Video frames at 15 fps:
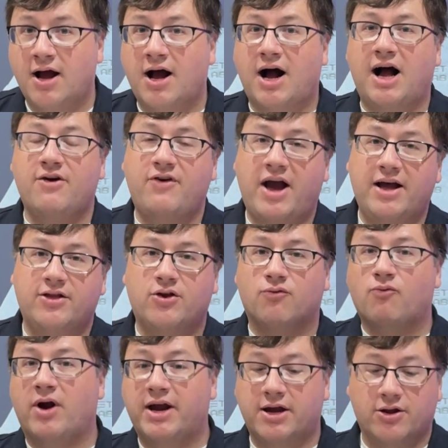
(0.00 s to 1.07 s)
I've had the
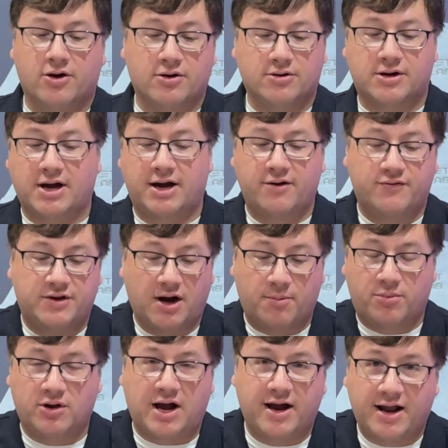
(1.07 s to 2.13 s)
regular kind of
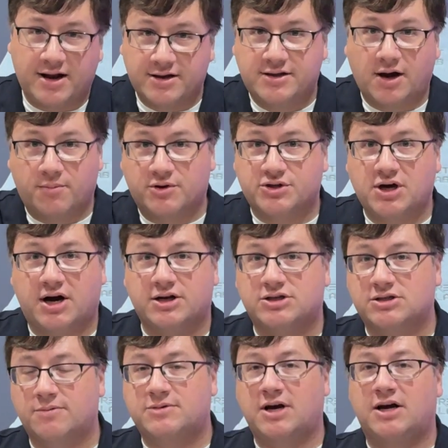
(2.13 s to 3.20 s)
I had a double touch.
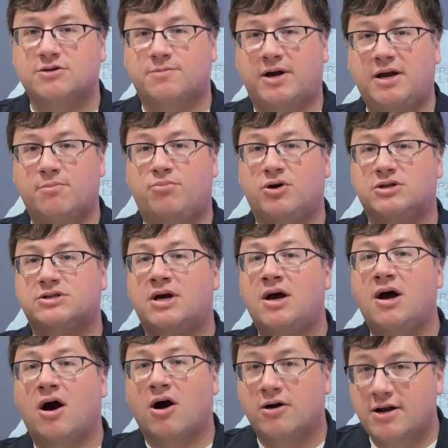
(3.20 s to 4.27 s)
Sometimes my inputs
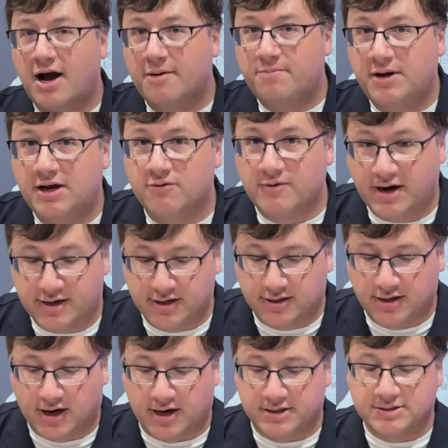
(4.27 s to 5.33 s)
are not being
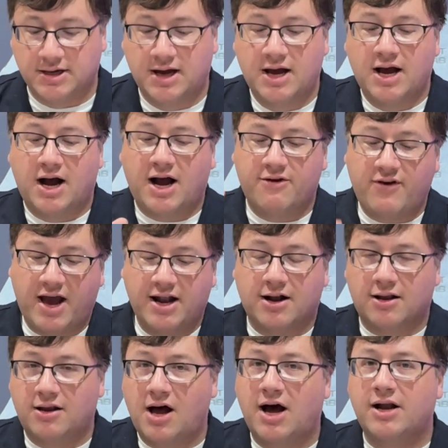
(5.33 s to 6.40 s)
recognized. I've had a
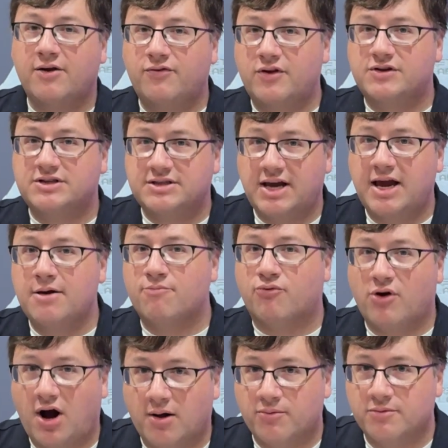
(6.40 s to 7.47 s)
lot of the same
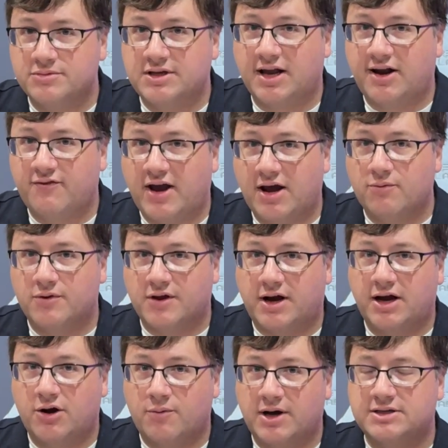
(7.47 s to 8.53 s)
problems that I've had with
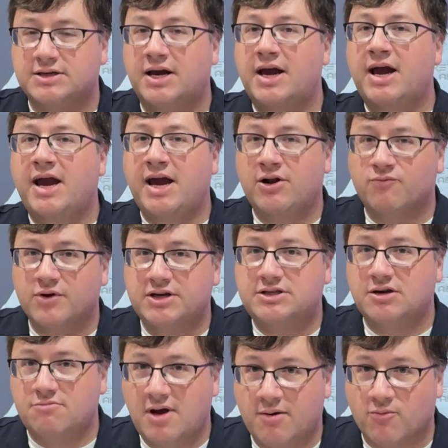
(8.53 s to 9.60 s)
iOS in
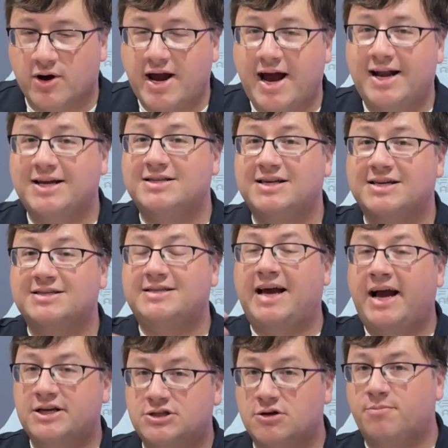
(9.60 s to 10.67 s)
recent memory. And it's
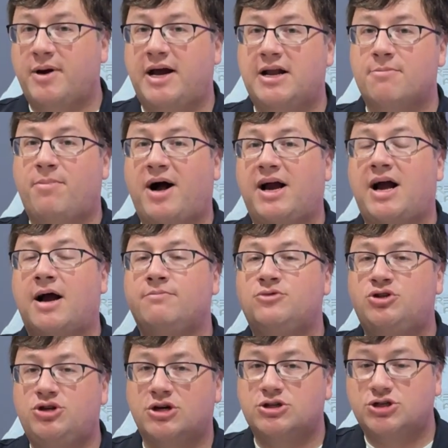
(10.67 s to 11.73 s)
exacerbated by I'm
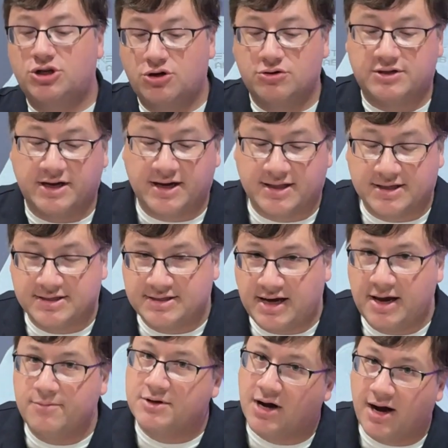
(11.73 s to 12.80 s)
just using, at the
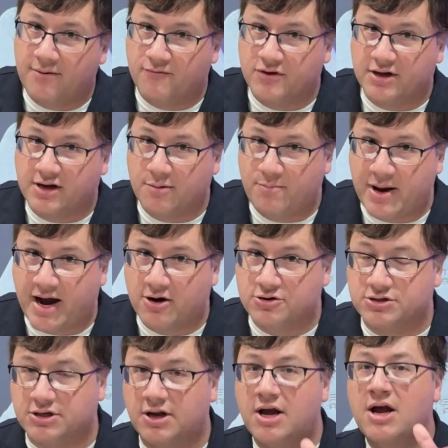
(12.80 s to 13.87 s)
same time for the
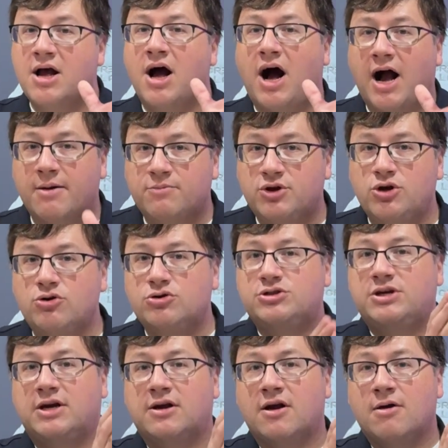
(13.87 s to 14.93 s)
comparison, I'm
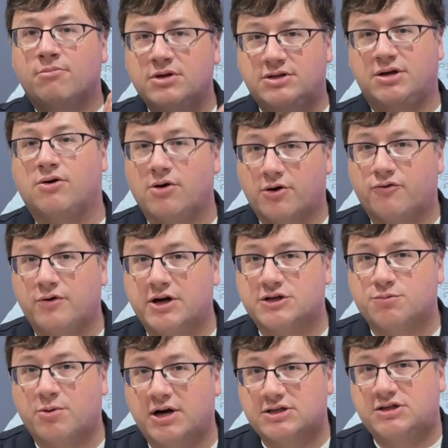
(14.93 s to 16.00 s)
using Material 3
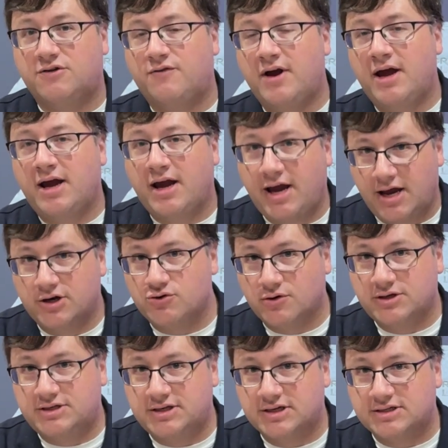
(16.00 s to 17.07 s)
Expressive
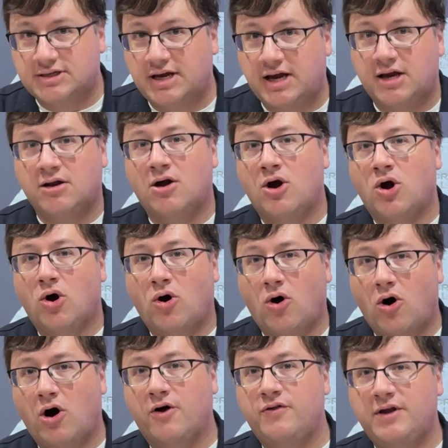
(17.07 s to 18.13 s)
Android 16
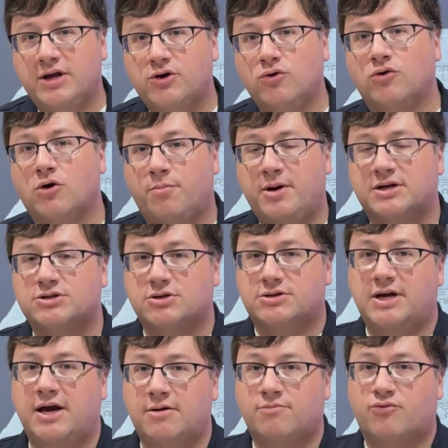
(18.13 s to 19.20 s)
on the Google Pixel
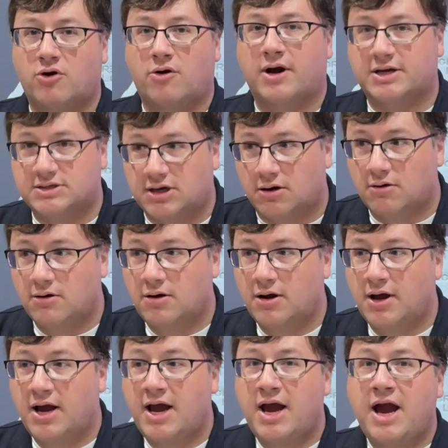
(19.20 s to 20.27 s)
10 Pro XL.
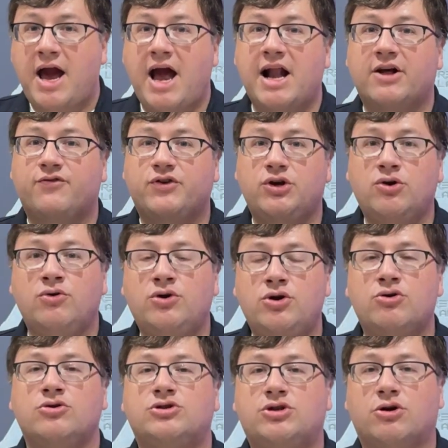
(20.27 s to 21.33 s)
And if you
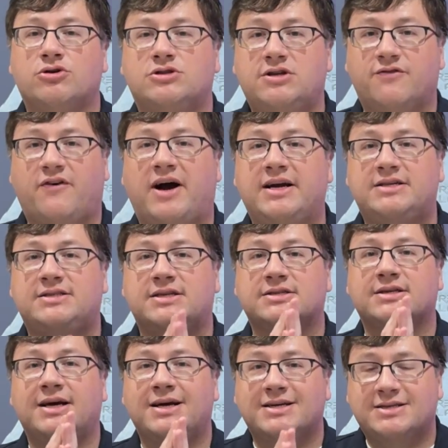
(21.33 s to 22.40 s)
use those devices
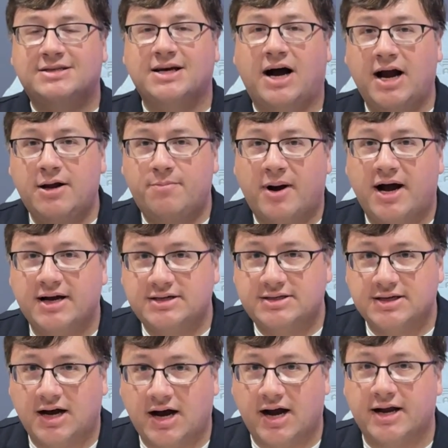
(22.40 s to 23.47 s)
side by
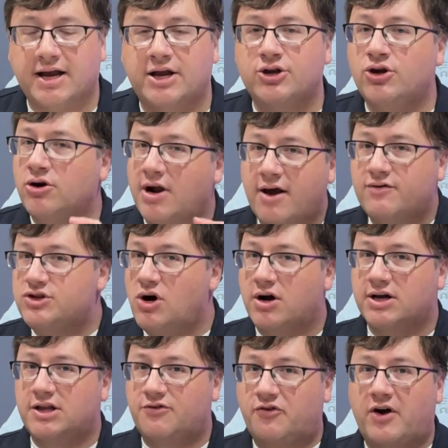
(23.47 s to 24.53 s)
side and you don't have a dog
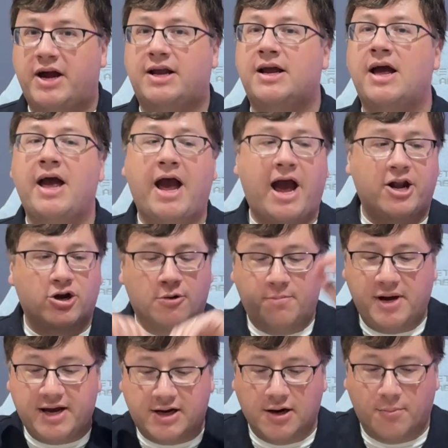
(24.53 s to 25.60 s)
in the fight and you're
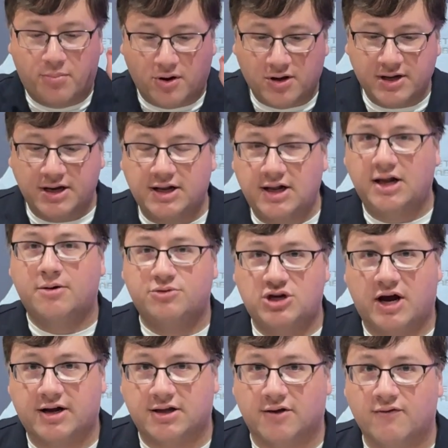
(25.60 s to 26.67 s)
being completely
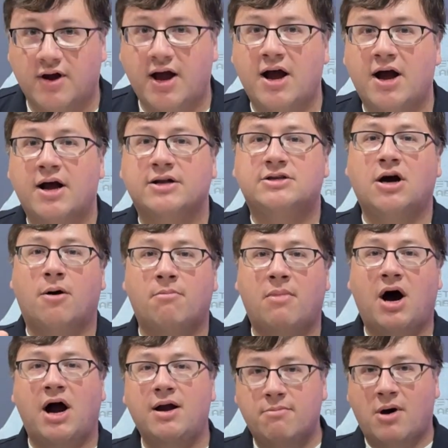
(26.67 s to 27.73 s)
objective, to
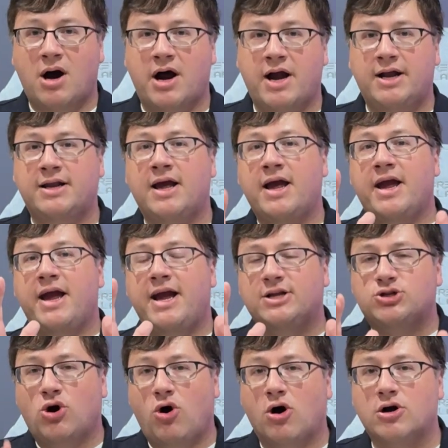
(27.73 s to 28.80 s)
my mind, it's
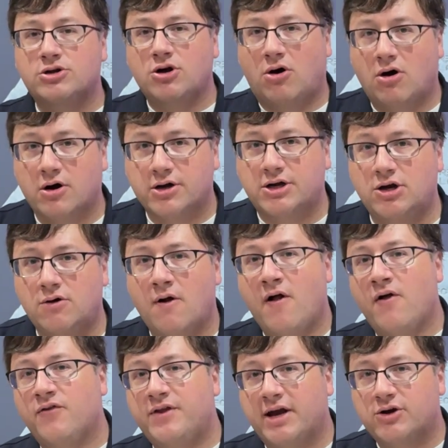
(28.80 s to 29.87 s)
hard to argue
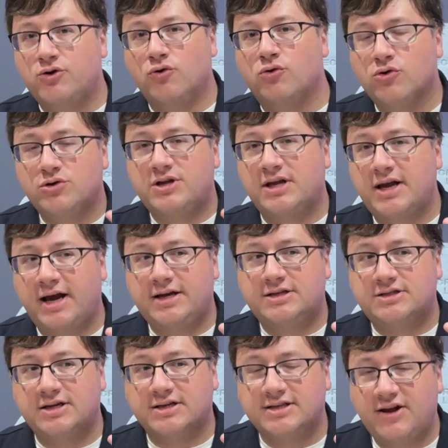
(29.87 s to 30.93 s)
that Google did a
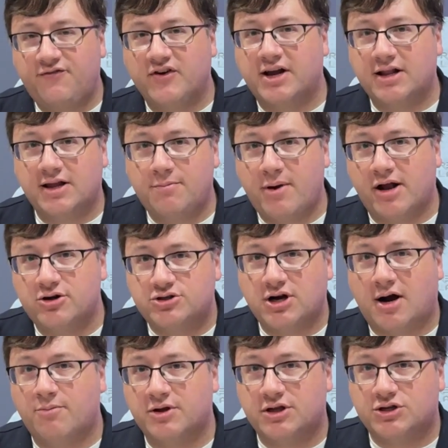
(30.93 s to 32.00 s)
significantly better
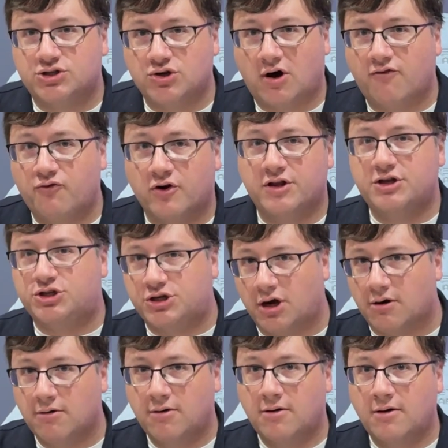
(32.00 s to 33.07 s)
job with its software this
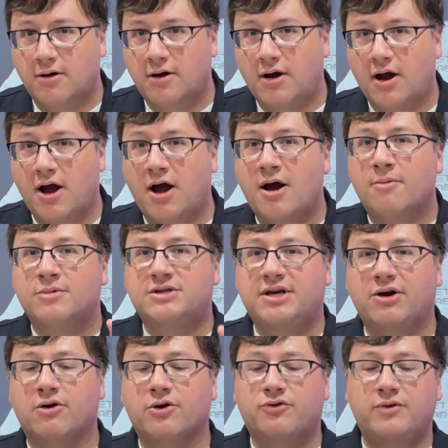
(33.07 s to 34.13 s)
year.
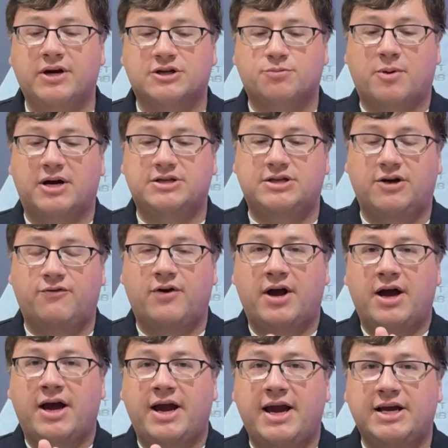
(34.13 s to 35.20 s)
Material 3 Expressive
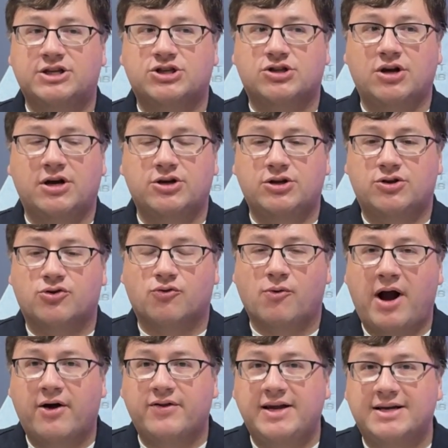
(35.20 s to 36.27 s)
is
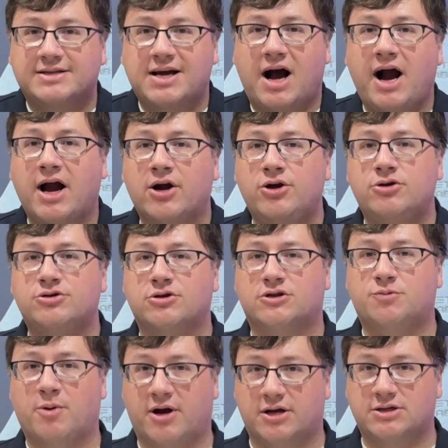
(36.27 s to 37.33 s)
throughout the entire user
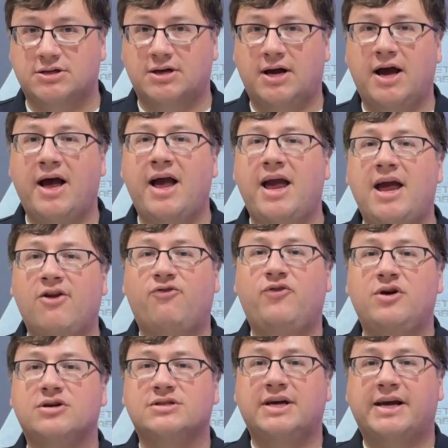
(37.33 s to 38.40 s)
experience, it
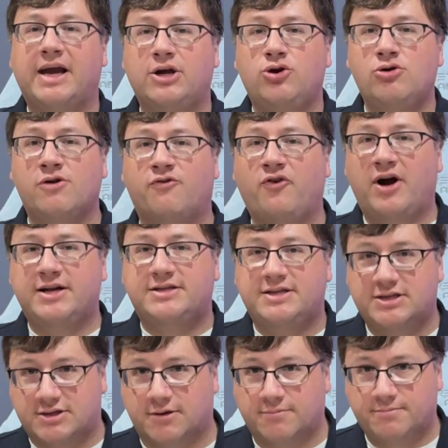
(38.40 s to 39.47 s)
feels like a unified
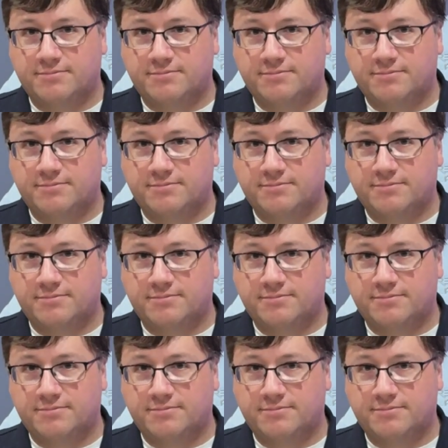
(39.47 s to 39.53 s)
system,